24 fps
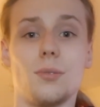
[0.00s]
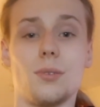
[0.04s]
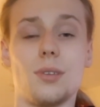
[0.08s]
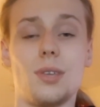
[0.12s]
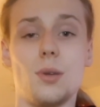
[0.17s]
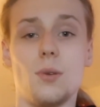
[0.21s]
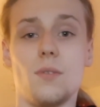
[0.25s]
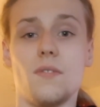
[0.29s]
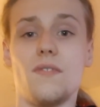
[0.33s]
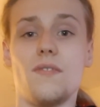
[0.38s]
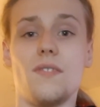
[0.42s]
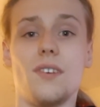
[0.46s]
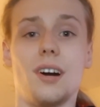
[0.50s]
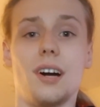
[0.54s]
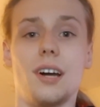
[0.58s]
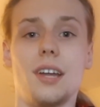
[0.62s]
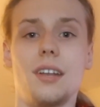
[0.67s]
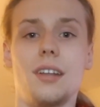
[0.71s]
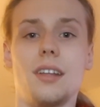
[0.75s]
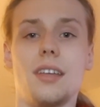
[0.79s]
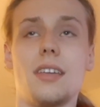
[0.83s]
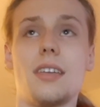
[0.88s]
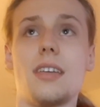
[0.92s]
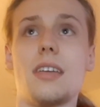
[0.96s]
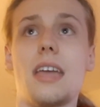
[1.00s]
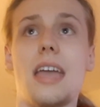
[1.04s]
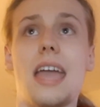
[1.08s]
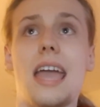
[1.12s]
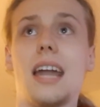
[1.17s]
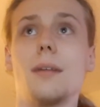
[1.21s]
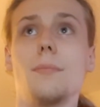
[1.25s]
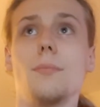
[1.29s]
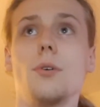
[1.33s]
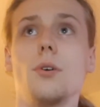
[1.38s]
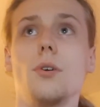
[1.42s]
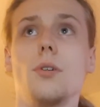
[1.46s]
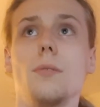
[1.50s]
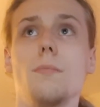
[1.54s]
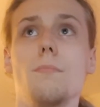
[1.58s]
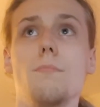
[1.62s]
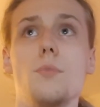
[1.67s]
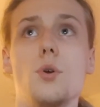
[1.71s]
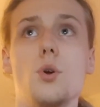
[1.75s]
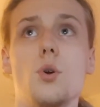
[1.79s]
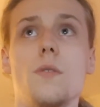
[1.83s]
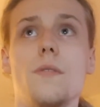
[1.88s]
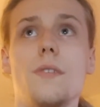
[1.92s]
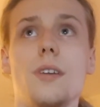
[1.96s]
cute fun animal
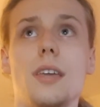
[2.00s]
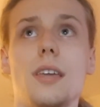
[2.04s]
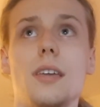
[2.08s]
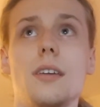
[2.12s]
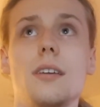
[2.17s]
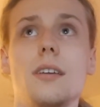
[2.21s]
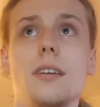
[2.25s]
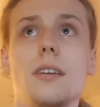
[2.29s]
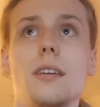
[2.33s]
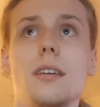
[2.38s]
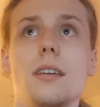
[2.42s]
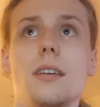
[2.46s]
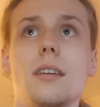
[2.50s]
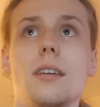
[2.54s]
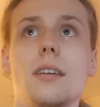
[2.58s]
movie